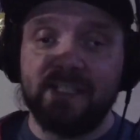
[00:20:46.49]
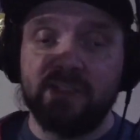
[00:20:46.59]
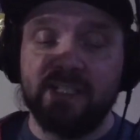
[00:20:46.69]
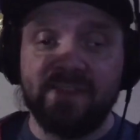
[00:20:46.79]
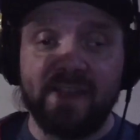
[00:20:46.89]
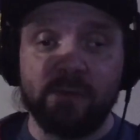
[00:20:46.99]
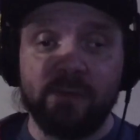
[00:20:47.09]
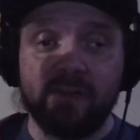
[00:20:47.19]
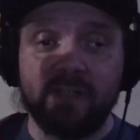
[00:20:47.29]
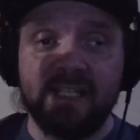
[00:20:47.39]
You can get that through
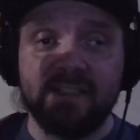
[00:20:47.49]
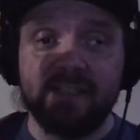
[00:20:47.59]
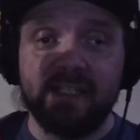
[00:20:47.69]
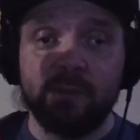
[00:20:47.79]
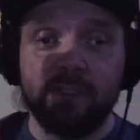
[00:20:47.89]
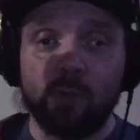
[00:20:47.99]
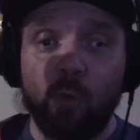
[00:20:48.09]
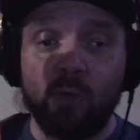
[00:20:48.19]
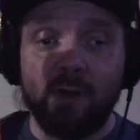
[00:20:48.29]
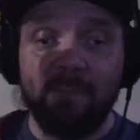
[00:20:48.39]
either Kindle e-reader
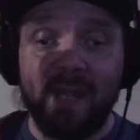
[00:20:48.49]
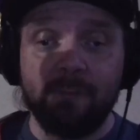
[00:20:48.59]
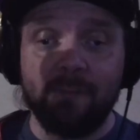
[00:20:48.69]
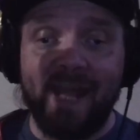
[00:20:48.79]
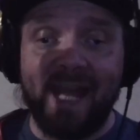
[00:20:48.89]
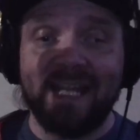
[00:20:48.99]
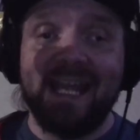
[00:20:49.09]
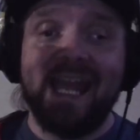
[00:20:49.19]
or on paperback.